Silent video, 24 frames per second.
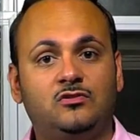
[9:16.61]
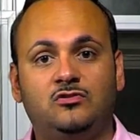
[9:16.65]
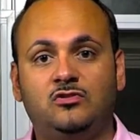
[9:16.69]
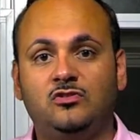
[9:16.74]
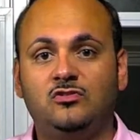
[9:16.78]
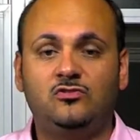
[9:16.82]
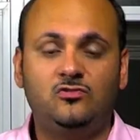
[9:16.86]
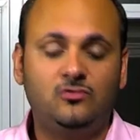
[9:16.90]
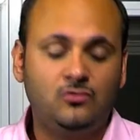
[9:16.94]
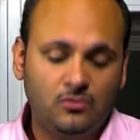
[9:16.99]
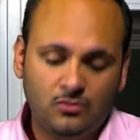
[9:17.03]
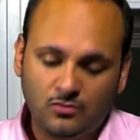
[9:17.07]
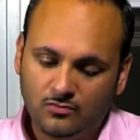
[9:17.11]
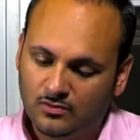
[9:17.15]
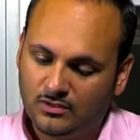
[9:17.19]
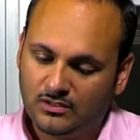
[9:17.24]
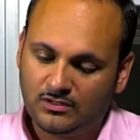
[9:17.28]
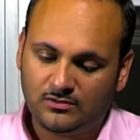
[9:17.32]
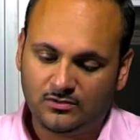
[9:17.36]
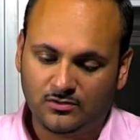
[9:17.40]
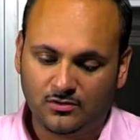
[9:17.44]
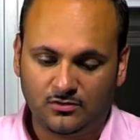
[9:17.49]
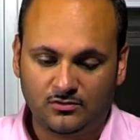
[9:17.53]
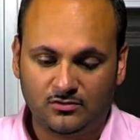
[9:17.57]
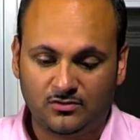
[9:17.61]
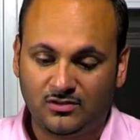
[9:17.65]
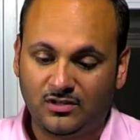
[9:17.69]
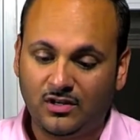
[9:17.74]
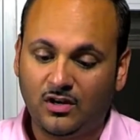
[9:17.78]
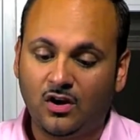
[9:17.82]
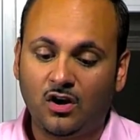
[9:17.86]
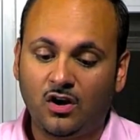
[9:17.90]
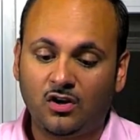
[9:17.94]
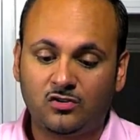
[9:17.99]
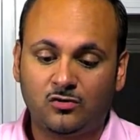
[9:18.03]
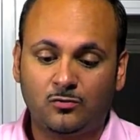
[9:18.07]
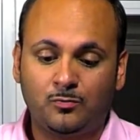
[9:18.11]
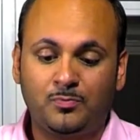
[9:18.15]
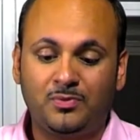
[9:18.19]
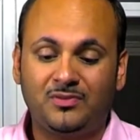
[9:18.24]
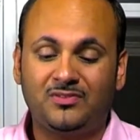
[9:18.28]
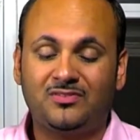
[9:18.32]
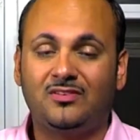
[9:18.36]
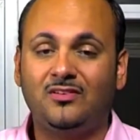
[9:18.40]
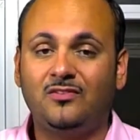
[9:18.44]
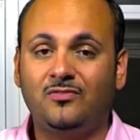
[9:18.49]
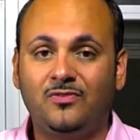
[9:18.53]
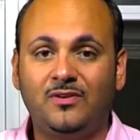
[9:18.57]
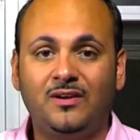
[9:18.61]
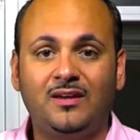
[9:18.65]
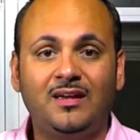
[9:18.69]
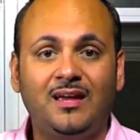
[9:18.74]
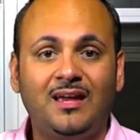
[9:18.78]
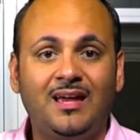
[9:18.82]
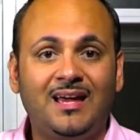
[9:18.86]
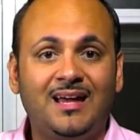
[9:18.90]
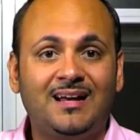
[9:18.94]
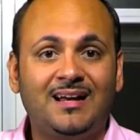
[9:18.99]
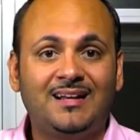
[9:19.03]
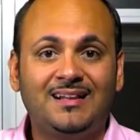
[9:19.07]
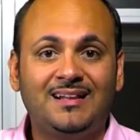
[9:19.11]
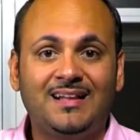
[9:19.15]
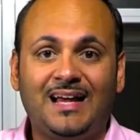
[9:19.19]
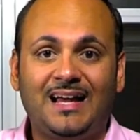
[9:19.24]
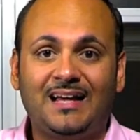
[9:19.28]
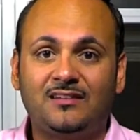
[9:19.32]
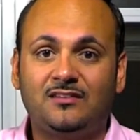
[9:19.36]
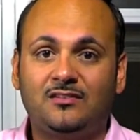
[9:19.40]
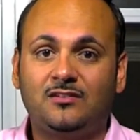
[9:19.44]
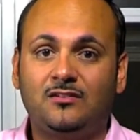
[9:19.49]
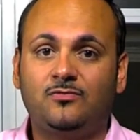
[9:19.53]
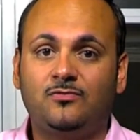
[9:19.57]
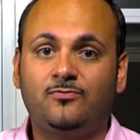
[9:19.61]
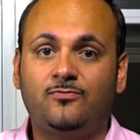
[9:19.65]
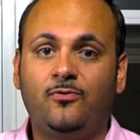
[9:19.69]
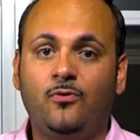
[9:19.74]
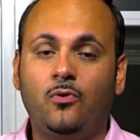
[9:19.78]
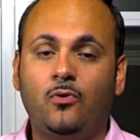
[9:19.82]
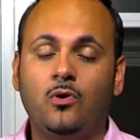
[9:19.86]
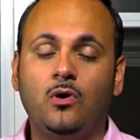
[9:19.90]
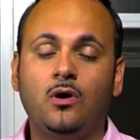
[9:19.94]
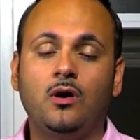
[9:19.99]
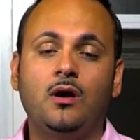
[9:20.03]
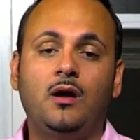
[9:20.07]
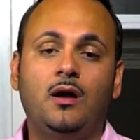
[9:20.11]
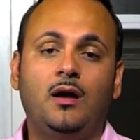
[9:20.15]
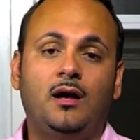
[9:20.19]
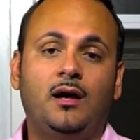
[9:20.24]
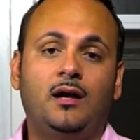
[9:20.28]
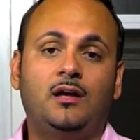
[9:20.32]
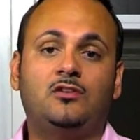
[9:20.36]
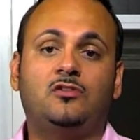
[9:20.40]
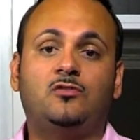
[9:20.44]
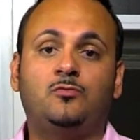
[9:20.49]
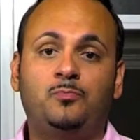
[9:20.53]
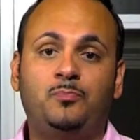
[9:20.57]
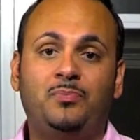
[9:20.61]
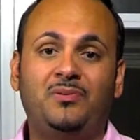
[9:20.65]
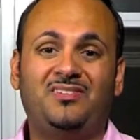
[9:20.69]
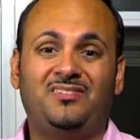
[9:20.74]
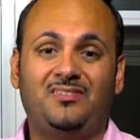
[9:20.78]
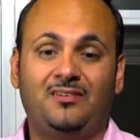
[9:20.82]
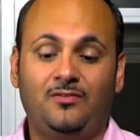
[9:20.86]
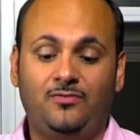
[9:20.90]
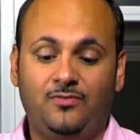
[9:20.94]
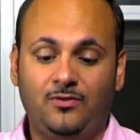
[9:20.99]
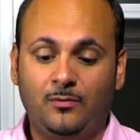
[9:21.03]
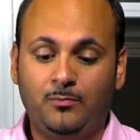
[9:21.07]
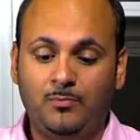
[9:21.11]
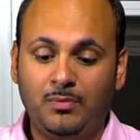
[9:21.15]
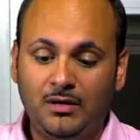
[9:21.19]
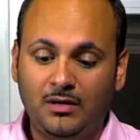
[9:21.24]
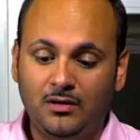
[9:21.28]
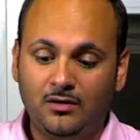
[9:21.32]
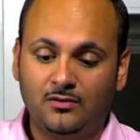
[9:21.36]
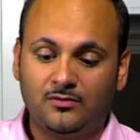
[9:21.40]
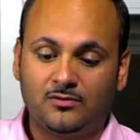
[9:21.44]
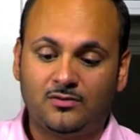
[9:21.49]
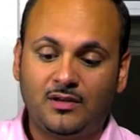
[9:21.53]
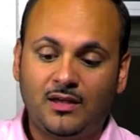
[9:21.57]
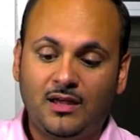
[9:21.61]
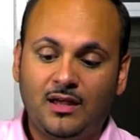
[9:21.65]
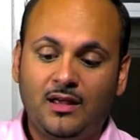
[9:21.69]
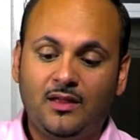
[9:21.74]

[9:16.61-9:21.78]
Just do the research. There are specific glasses for specific beers.